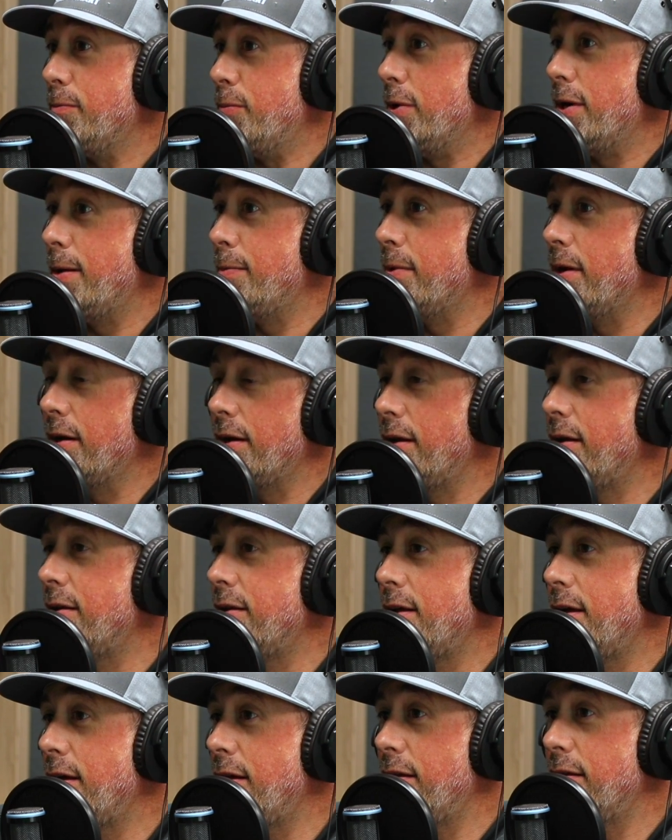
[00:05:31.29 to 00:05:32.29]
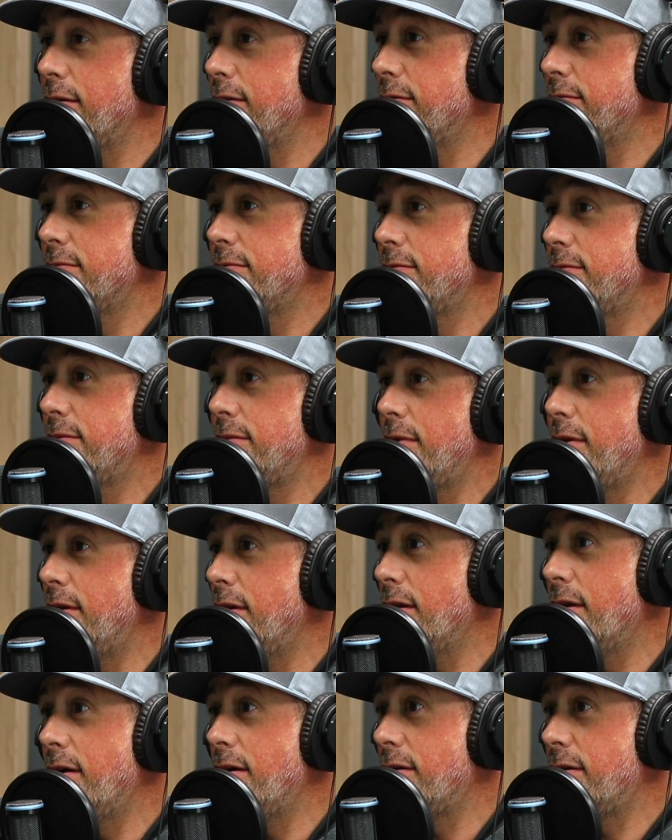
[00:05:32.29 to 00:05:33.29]
but I'm not going to date
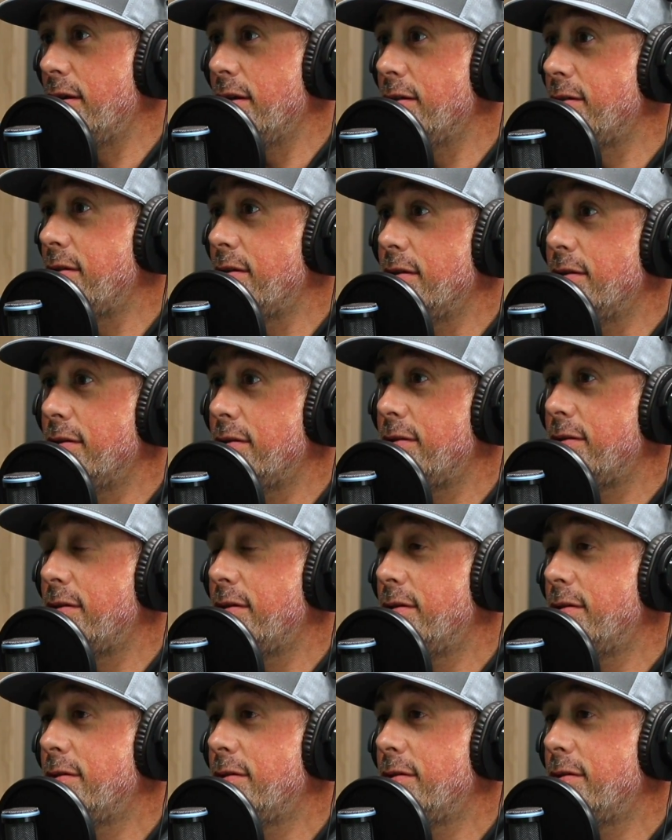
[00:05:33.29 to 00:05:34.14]
long distance.